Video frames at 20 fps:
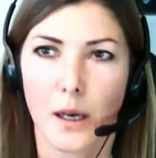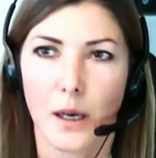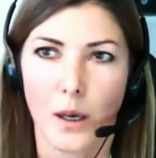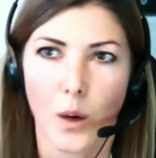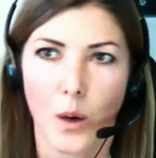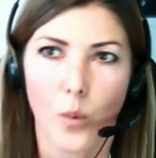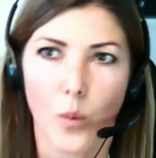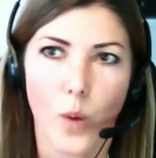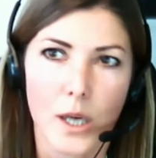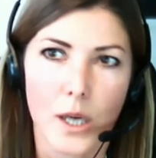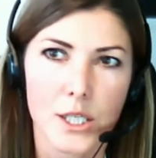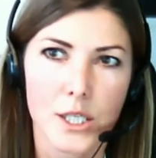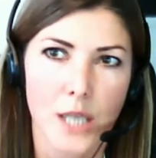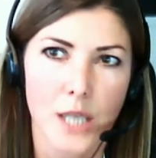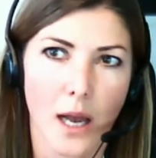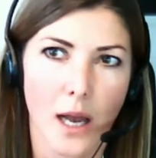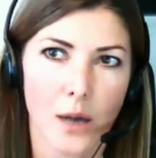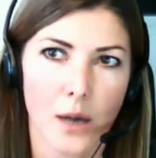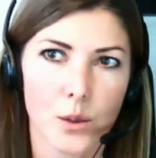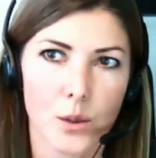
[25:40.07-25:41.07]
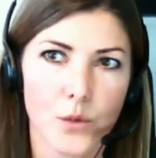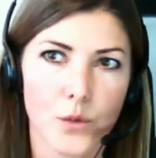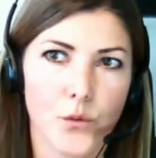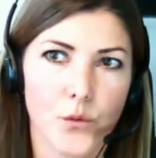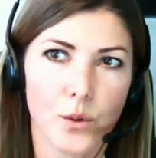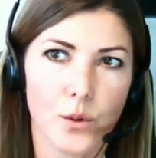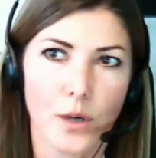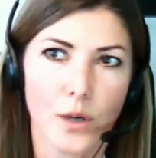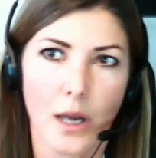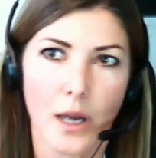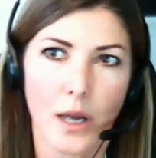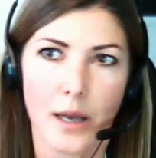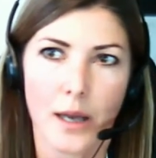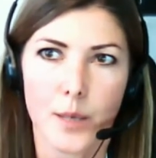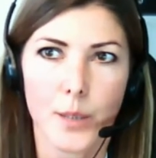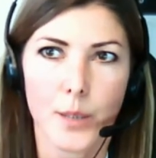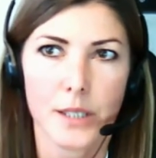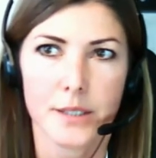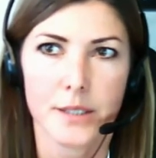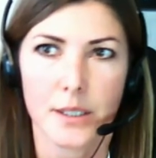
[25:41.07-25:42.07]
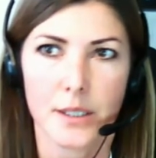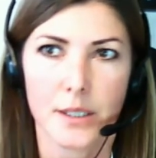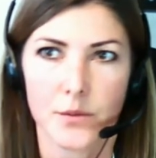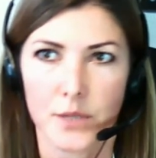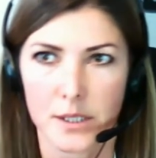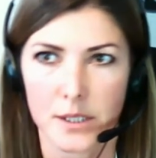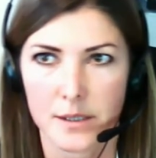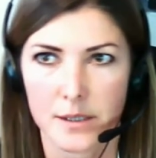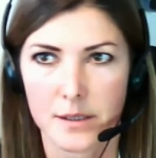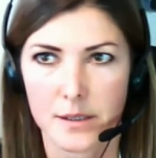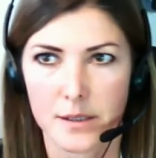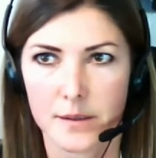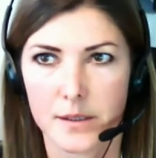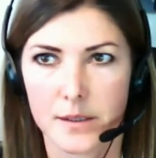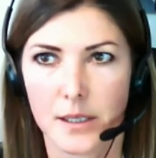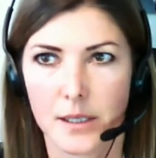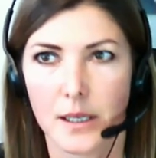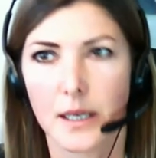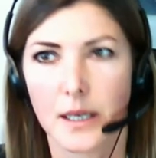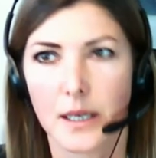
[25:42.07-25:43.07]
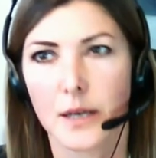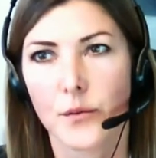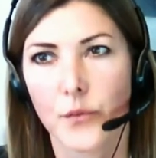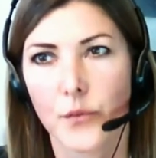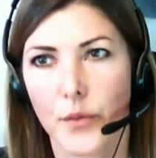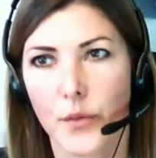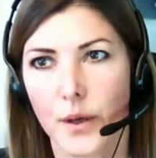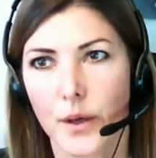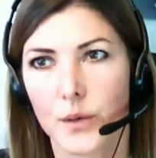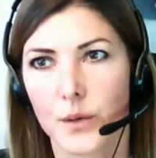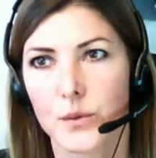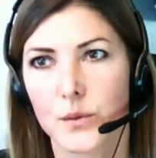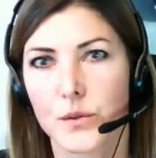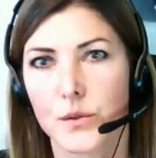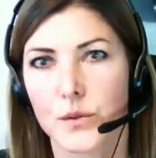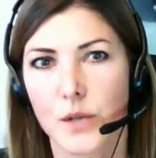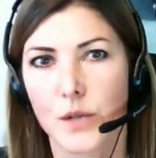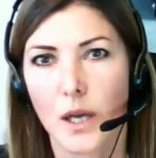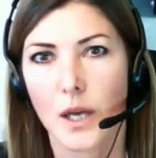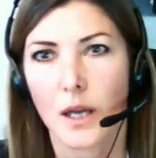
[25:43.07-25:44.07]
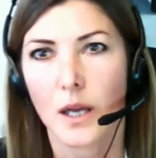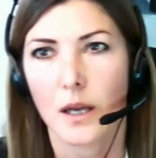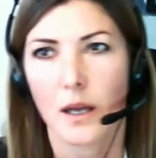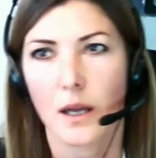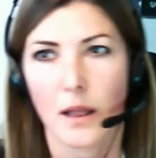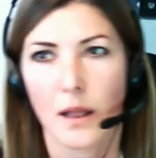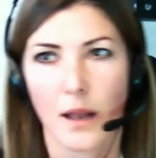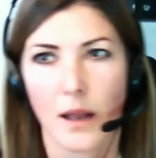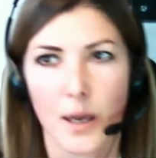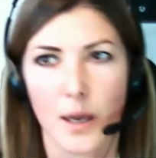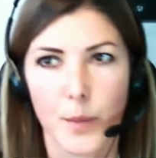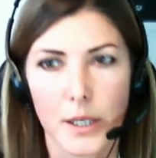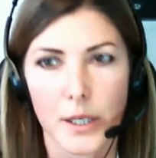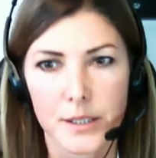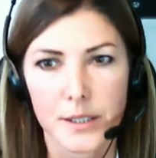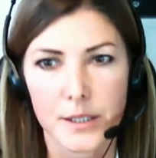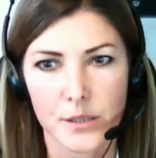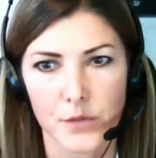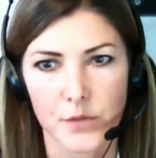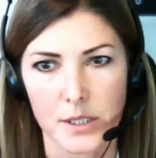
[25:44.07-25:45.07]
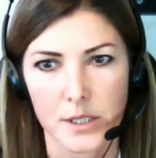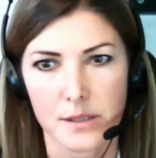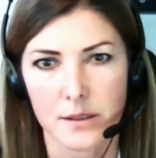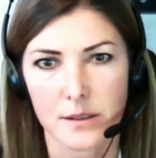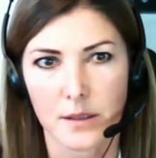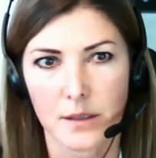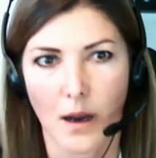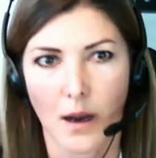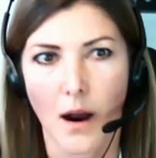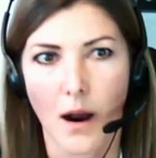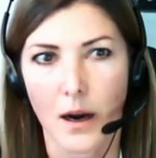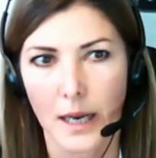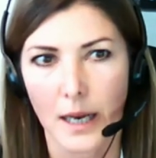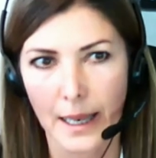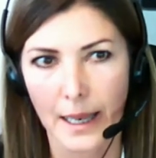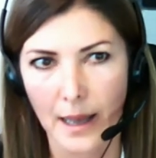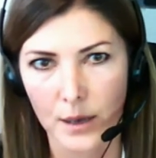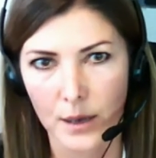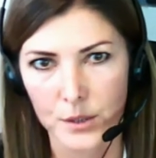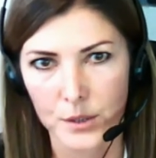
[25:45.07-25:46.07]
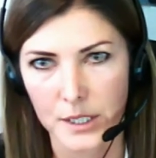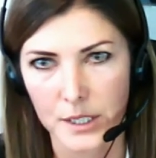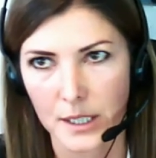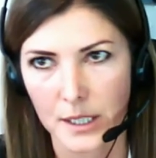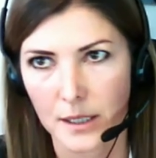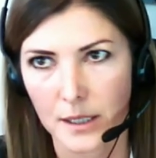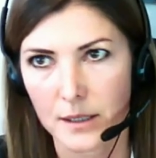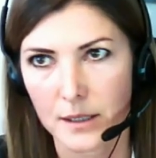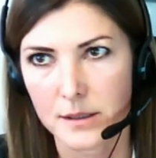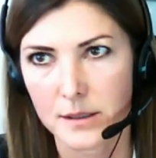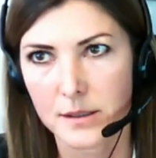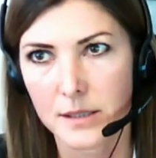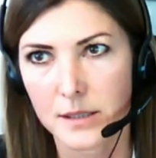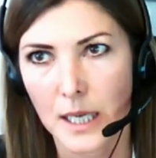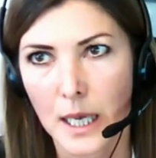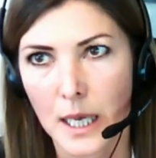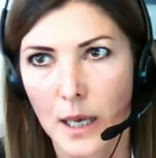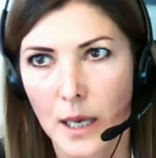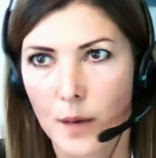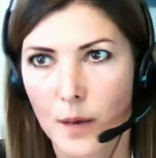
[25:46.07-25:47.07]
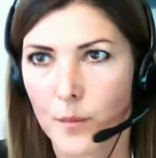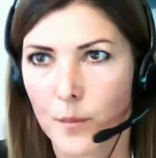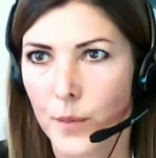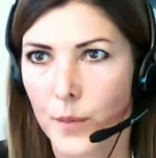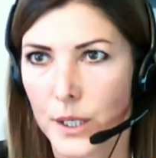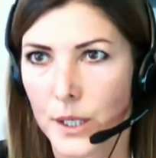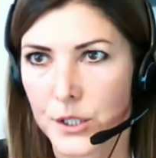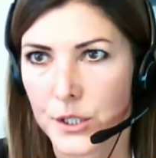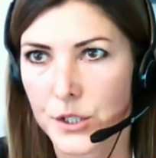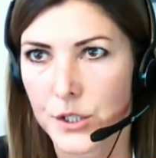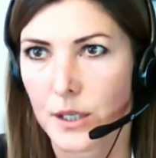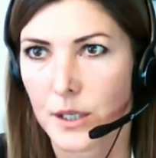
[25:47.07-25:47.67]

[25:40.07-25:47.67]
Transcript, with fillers: watch out for liability risks. If those liability risks are cloudy, it's much